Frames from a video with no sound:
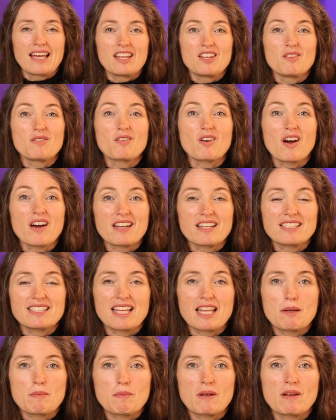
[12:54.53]
And you've got to
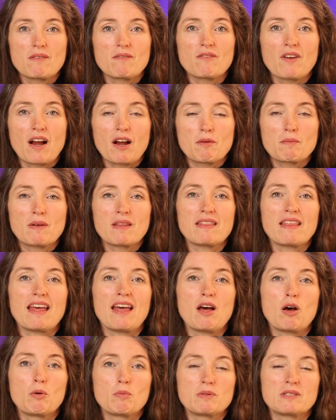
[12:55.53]
set up an environment that
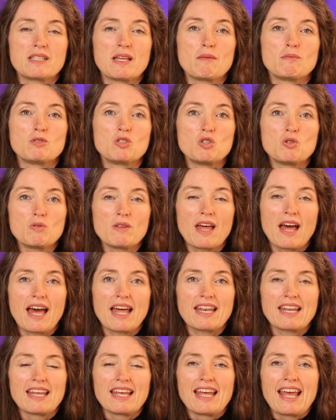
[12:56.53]
helps them do
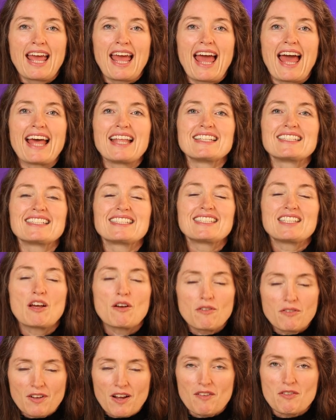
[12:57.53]
that. And
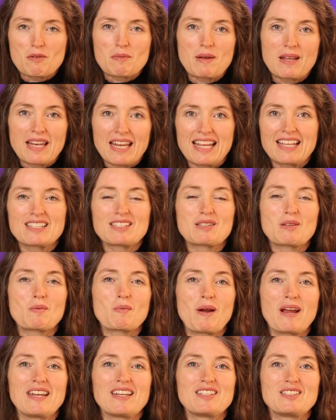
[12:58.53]
self-government is the
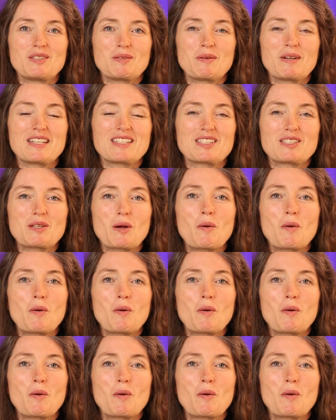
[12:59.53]
way to do it.